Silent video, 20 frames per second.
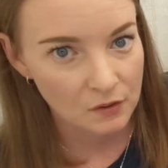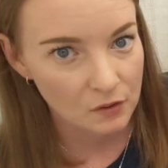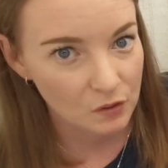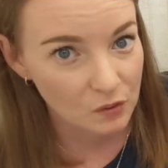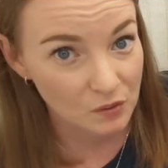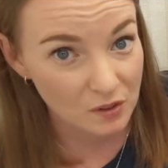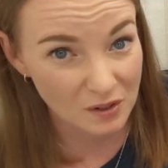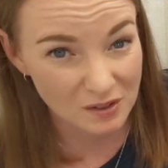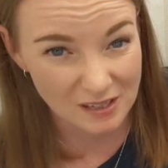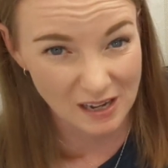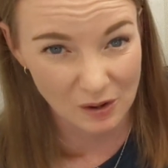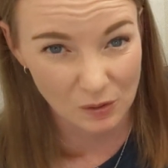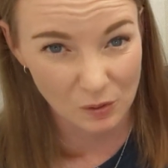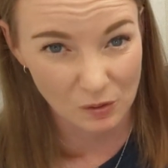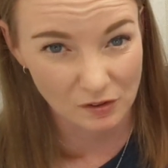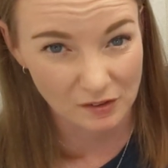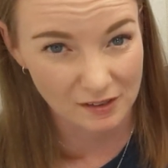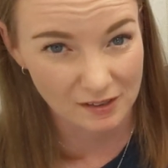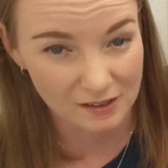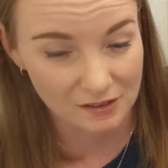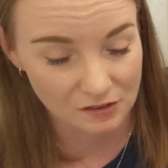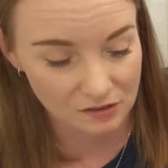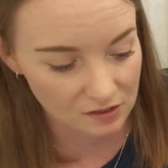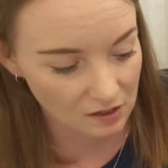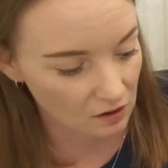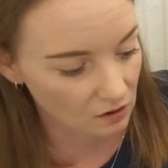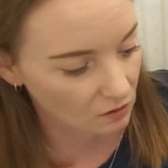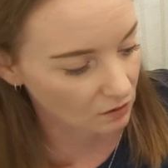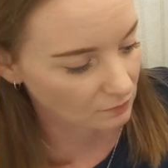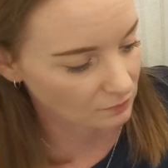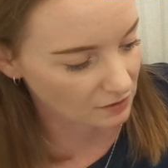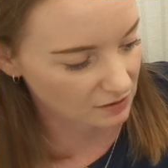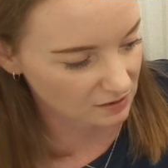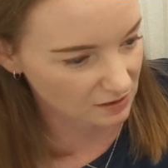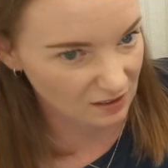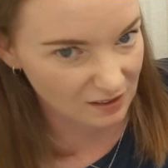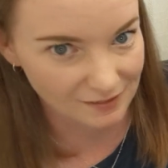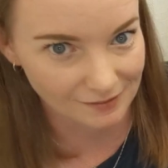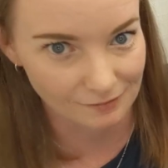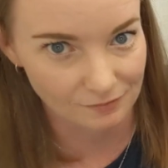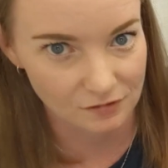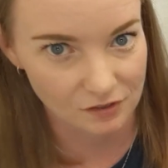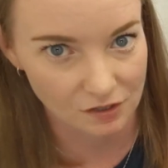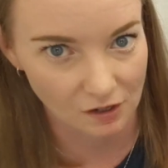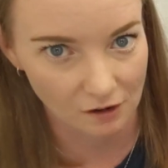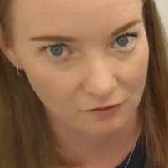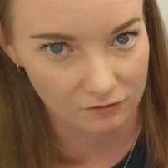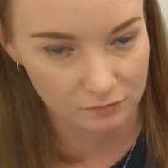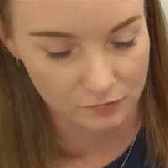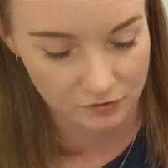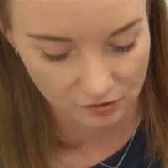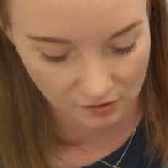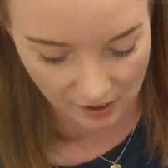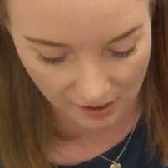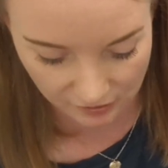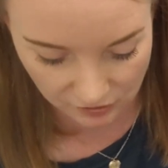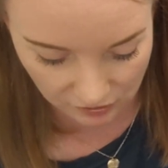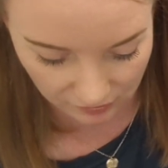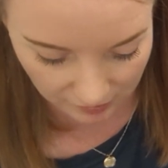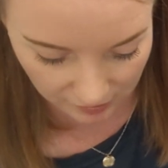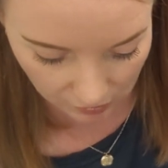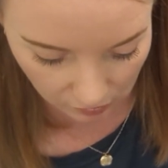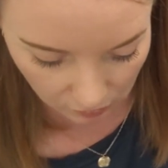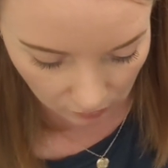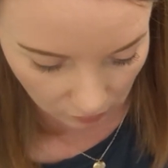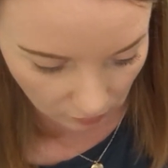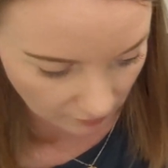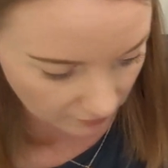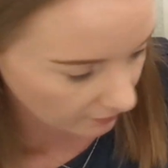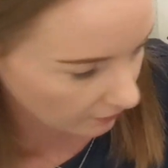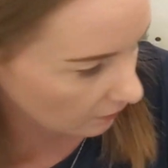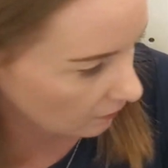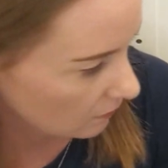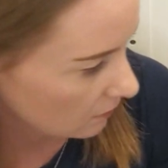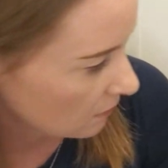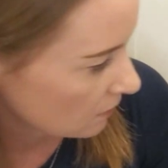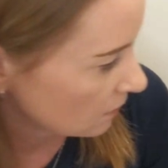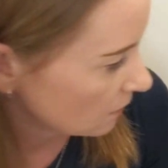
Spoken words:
Who knows how old it is, so I'm just gonna start from scratch and let it go, I think.